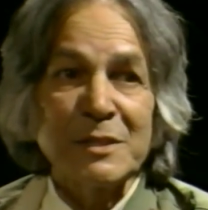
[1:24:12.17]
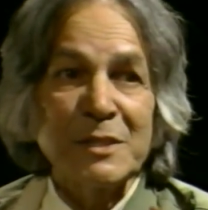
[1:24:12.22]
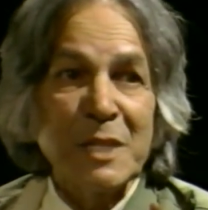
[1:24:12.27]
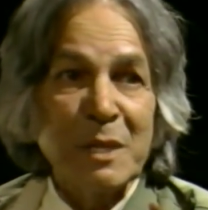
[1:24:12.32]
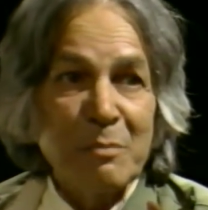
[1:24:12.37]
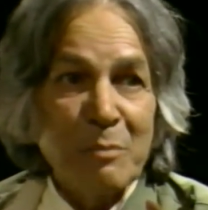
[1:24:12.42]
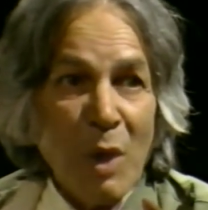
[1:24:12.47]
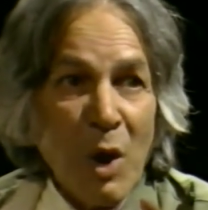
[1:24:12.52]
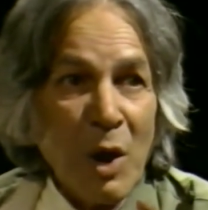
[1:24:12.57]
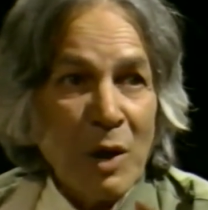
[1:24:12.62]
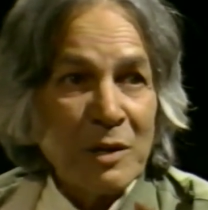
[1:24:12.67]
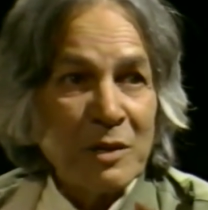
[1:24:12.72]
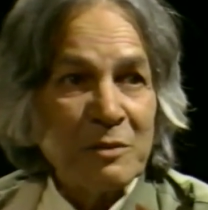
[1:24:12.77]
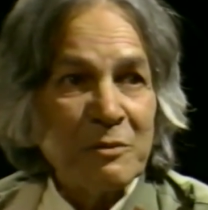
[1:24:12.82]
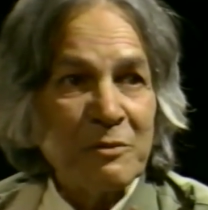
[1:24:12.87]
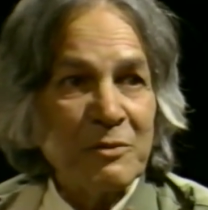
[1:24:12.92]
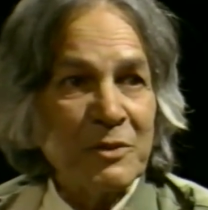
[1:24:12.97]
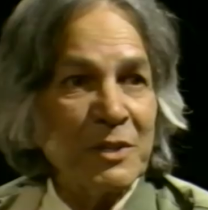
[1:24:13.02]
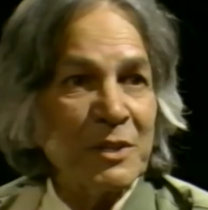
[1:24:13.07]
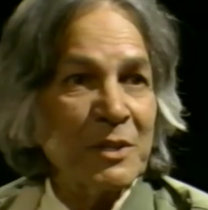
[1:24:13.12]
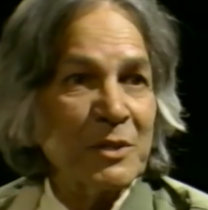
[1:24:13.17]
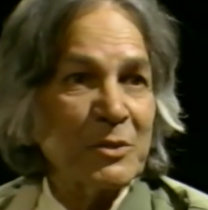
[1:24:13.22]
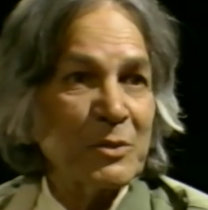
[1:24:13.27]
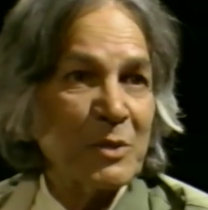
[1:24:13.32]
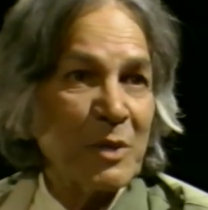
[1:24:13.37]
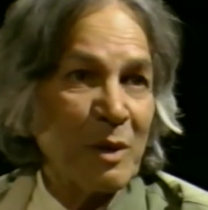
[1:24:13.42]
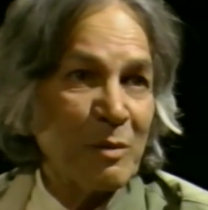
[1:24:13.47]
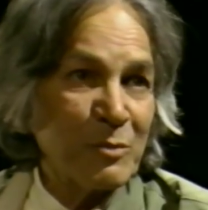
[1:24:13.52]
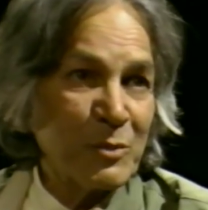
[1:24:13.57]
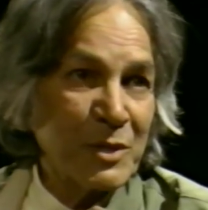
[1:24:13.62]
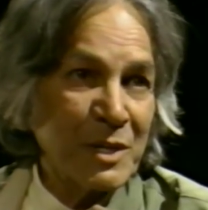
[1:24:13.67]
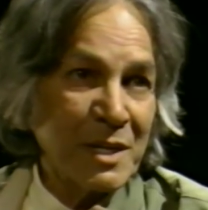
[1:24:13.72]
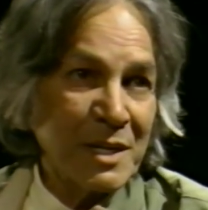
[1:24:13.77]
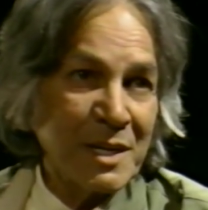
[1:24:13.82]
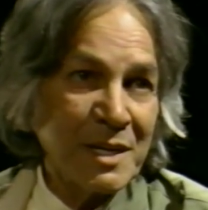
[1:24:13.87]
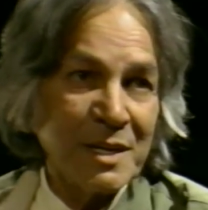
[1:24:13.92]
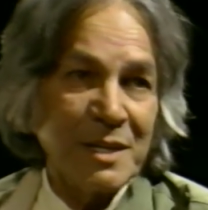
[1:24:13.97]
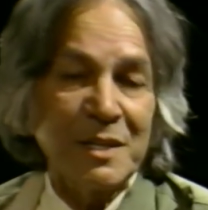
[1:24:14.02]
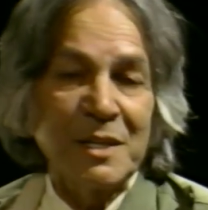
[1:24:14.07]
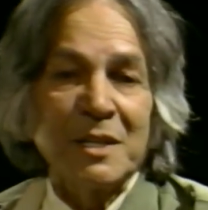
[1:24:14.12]
demand the fear to come to an
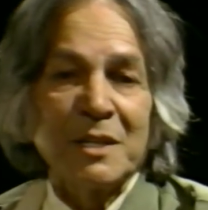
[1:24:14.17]
end.